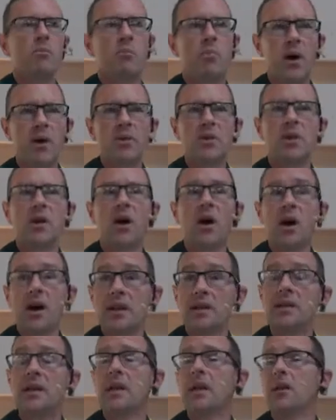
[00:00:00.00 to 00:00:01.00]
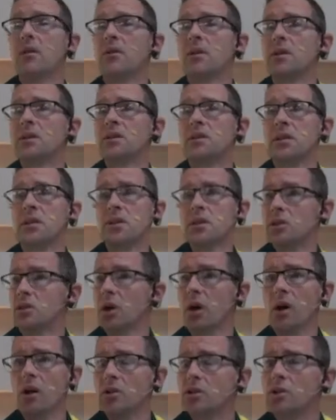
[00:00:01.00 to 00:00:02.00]
But the idea is that the
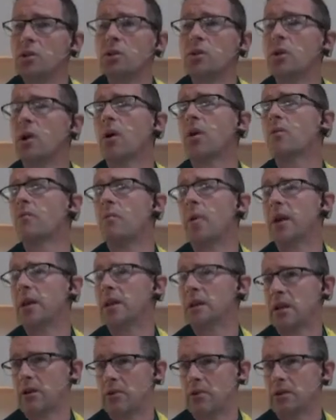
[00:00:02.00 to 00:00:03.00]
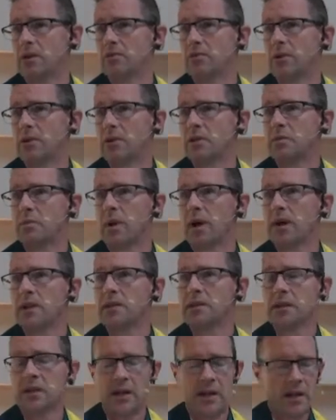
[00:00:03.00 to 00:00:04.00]
child should not have been there in the first
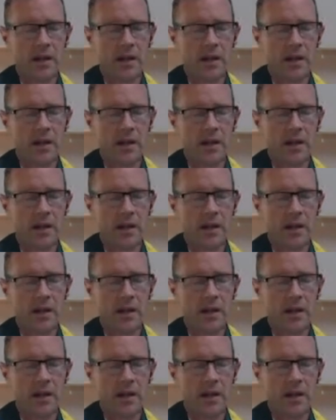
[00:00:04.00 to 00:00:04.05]
place.